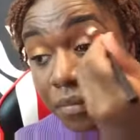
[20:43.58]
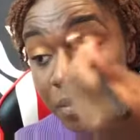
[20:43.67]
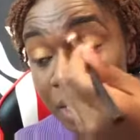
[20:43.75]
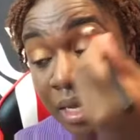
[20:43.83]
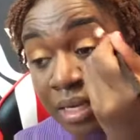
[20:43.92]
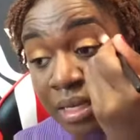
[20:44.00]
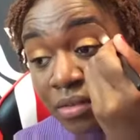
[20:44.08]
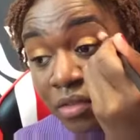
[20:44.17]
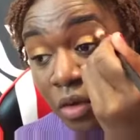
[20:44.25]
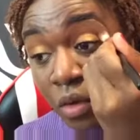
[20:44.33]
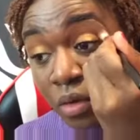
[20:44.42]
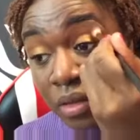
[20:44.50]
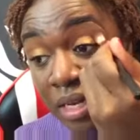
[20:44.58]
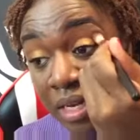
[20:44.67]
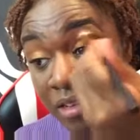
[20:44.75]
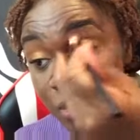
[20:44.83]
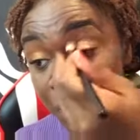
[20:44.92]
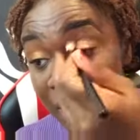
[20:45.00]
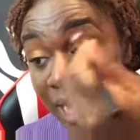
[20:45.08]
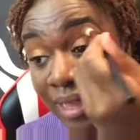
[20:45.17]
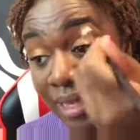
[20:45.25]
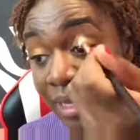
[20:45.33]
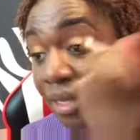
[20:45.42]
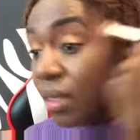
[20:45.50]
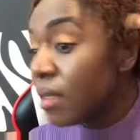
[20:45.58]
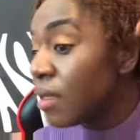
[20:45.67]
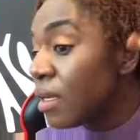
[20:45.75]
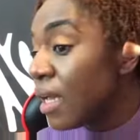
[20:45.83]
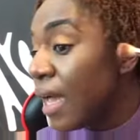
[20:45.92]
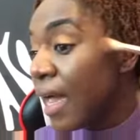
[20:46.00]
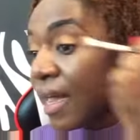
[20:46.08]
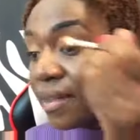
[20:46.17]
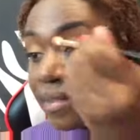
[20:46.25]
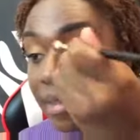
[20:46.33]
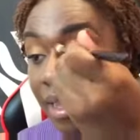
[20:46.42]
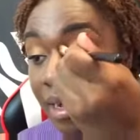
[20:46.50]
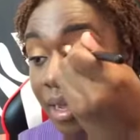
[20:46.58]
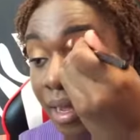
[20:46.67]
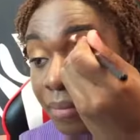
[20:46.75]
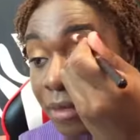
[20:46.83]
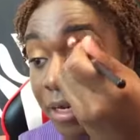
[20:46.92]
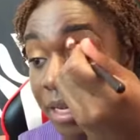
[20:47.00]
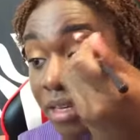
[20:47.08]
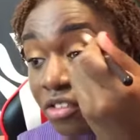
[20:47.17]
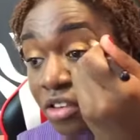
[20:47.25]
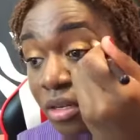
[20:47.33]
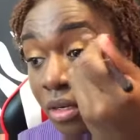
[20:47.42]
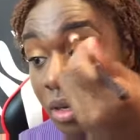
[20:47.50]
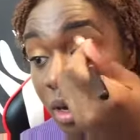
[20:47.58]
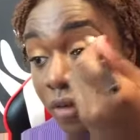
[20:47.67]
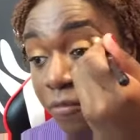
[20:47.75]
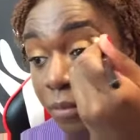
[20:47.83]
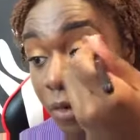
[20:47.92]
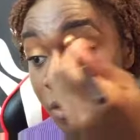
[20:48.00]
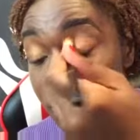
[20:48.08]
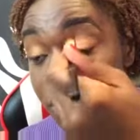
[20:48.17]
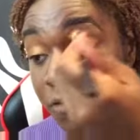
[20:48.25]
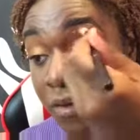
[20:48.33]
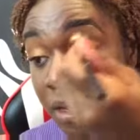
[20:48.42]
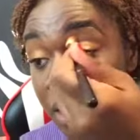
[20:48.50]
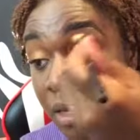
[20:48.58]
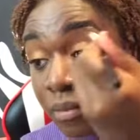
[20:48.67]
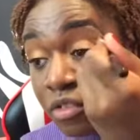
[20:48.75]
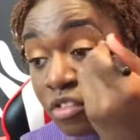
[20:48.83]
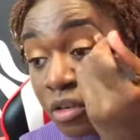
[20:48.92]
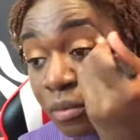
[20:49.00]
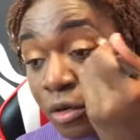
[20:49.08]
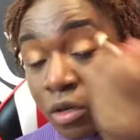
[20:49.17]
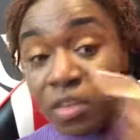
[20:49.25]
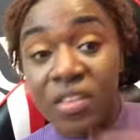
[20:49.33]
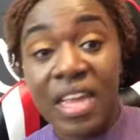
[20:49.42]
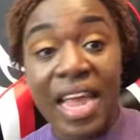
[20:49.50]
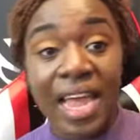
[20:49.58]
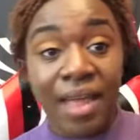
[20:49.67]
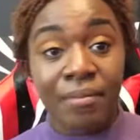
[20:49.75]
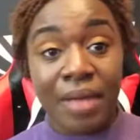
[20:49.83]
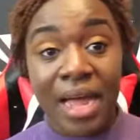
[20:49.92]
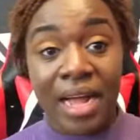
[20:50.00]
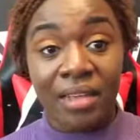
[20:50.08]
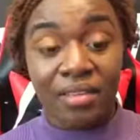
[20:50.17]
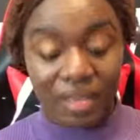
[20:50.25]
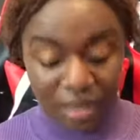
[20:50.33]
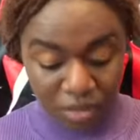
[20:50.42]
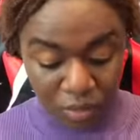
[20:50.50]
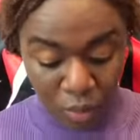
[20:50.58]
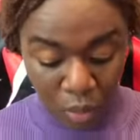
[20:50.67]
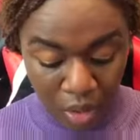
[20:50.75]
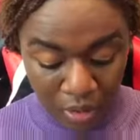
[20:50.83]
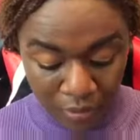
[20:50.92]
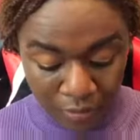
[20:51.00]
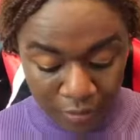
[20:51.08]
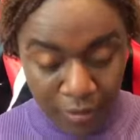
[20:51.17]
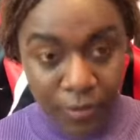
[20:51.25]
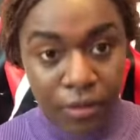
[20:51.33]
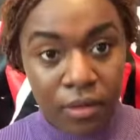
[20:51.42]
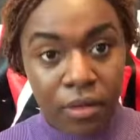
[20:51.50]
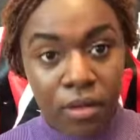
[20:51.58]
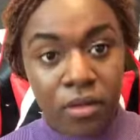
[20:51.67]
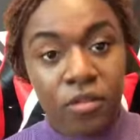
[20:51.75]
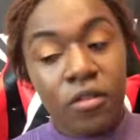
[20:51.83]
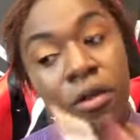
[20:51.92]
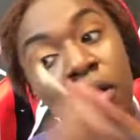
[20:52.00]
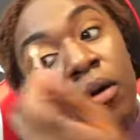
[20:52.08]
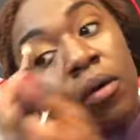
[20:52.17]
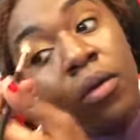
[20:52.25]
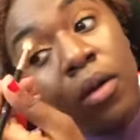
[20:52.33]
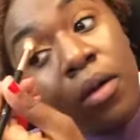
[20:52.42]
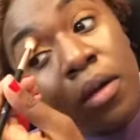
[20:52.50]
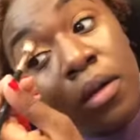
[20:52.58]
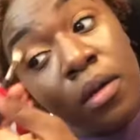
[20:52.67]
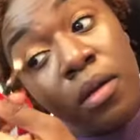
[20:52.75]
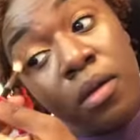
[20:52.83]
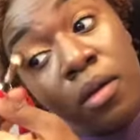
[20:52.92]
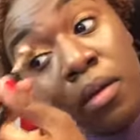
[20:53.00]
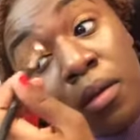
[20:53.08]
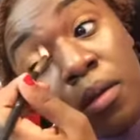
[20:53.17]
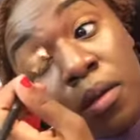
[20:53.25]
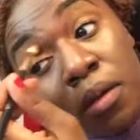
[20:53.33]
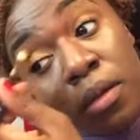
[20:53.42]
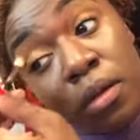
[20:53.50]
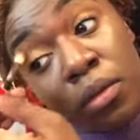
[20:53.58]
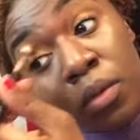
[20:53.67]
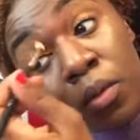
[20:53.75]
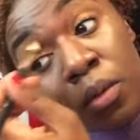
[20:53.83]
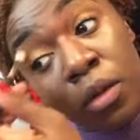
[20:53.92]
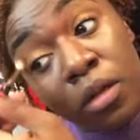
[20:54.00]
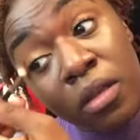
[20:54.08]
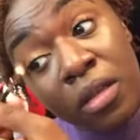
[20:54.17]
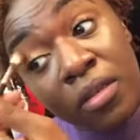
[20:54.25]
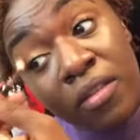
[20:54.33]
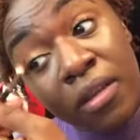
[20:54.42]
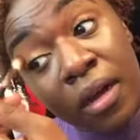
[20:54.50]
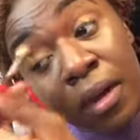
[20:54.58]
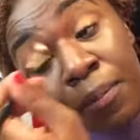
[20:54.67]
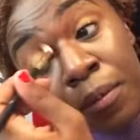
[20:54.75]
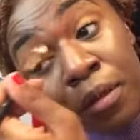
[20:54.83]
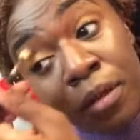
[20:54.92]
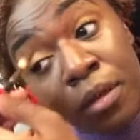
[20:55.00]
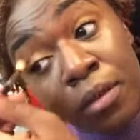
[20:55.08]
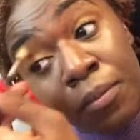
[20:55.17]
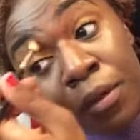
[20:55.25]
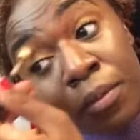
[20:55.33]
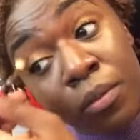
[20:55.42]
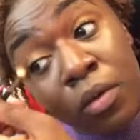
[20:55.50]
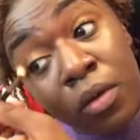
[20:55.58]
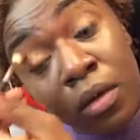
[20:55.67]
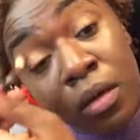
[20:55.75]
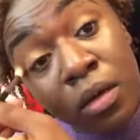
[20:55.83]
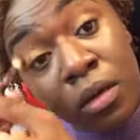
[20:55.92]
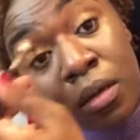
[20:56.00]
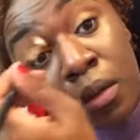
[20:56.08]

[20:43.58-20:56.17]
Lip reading: And this Gold Dust palette has a combination of both shimmers and mattes as well. So, we'll work this up a little bit more.